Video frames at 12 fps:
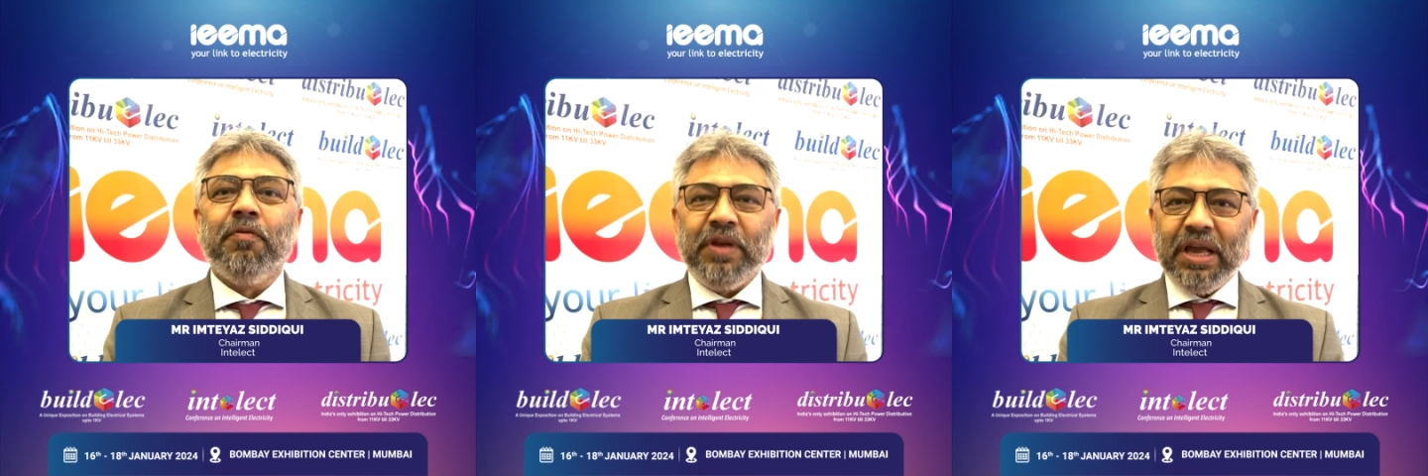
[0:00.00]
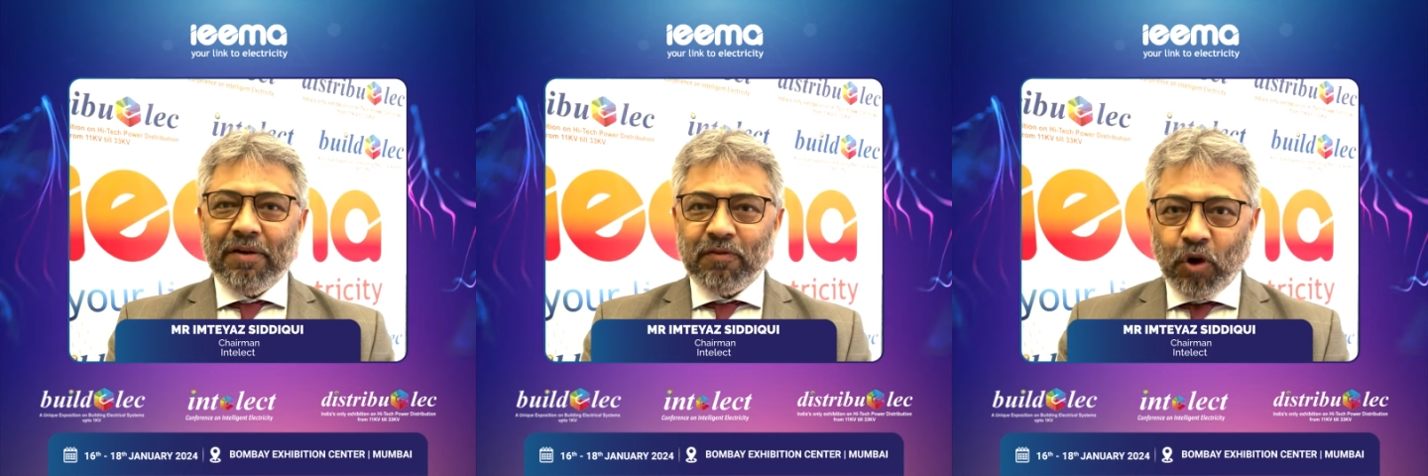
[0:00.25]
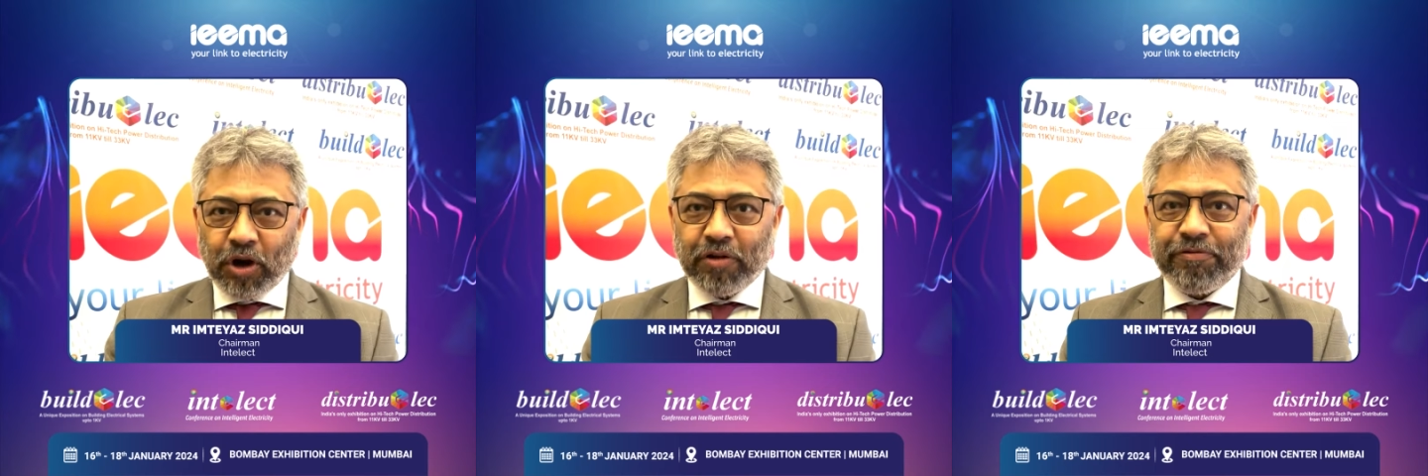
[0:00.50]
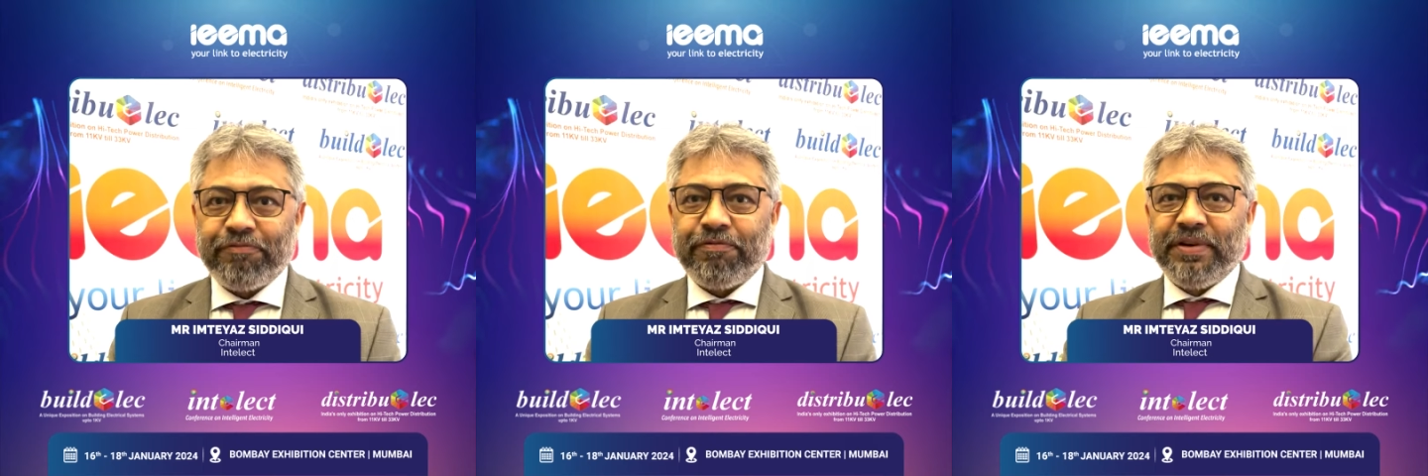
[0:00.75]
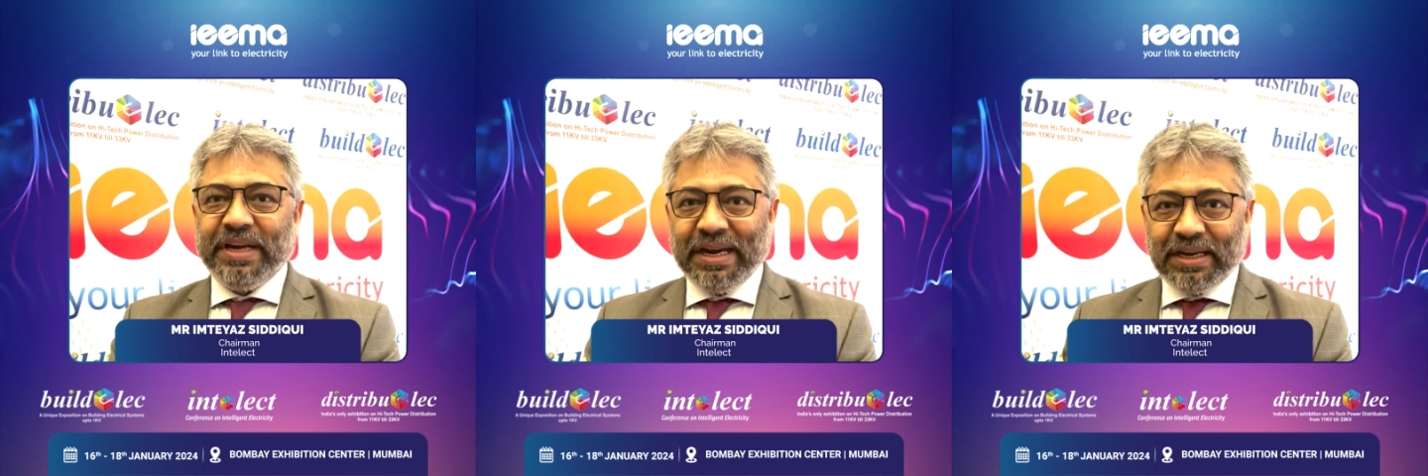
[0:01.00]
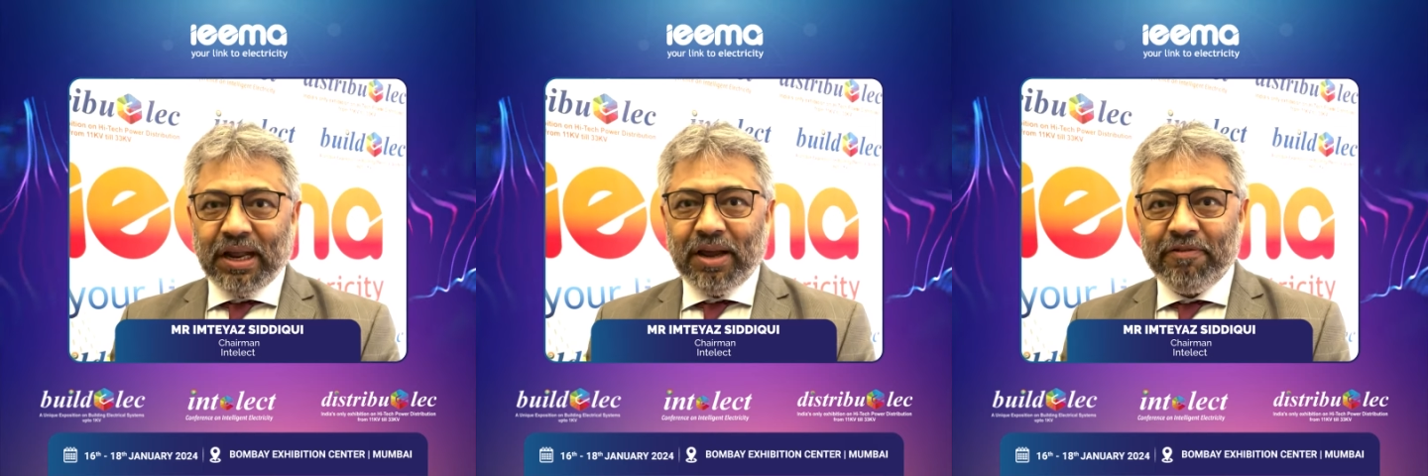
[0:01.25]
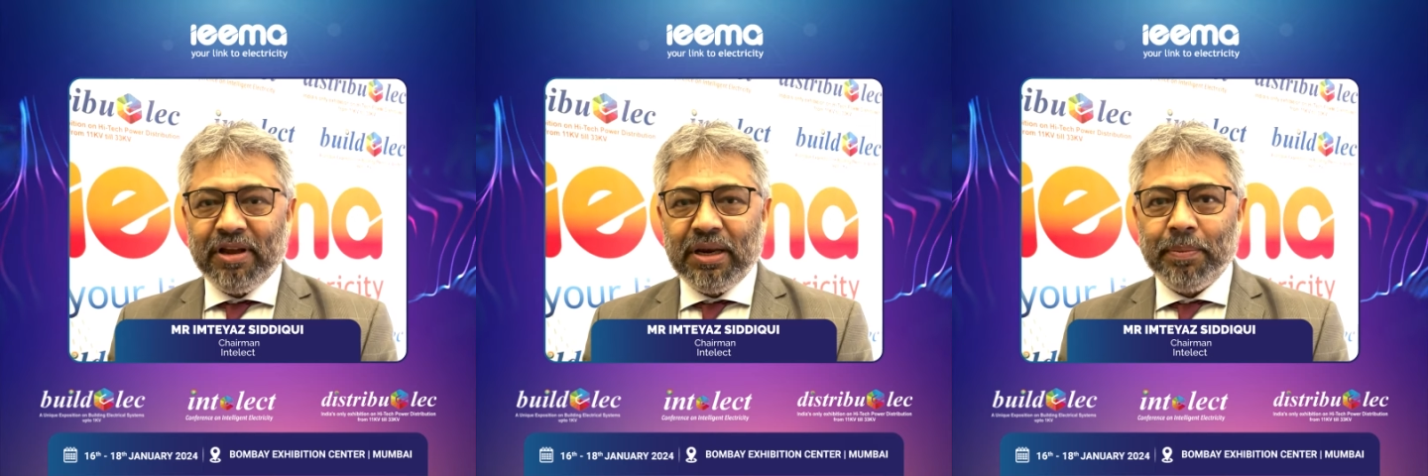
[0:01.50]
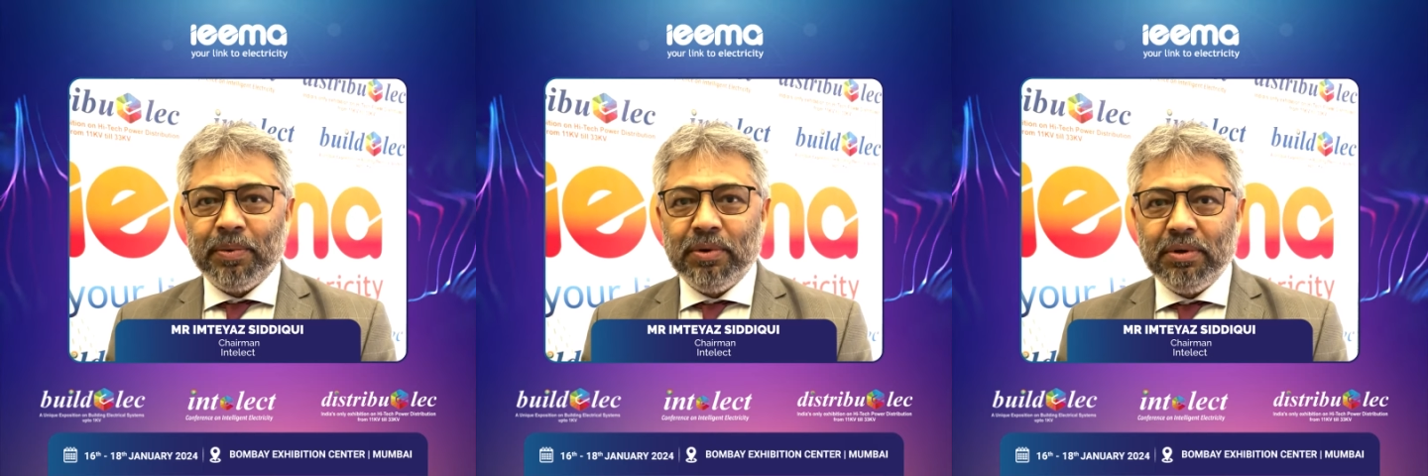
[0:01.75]
We have lot of data
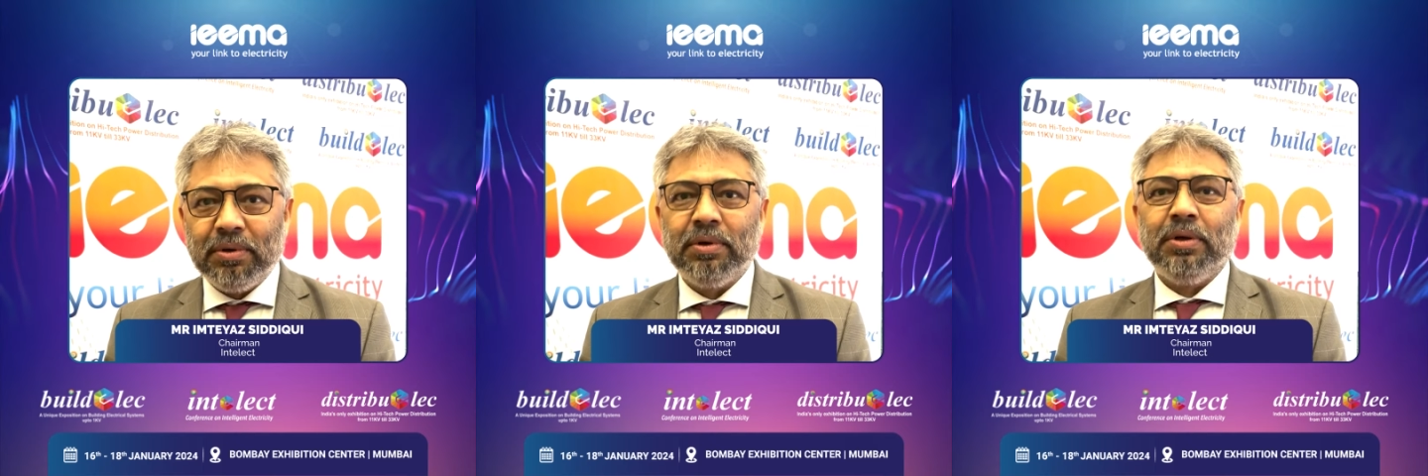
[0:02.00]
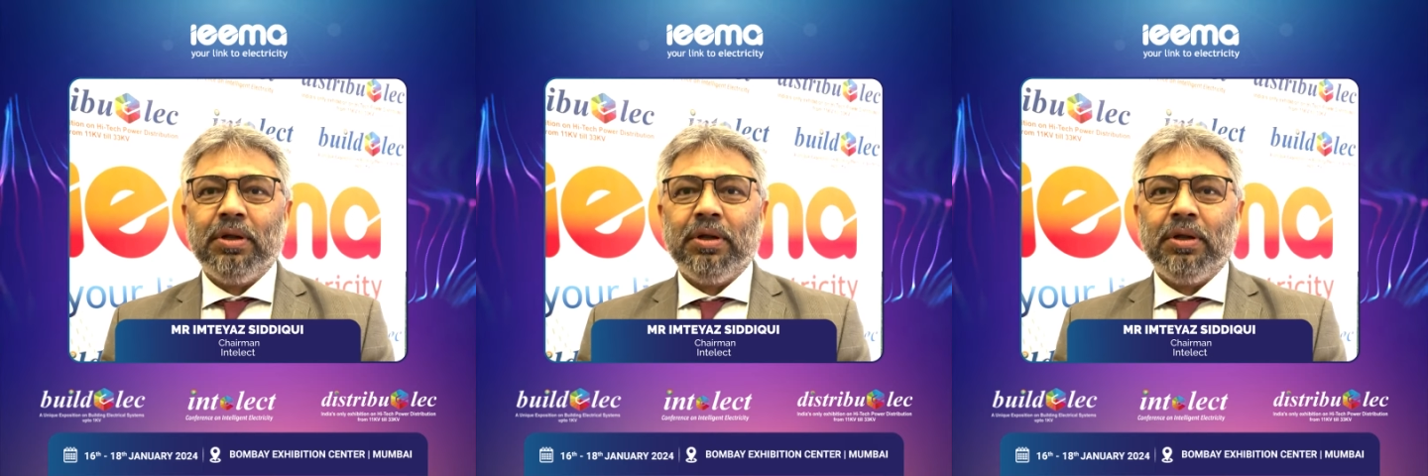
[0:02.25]
available.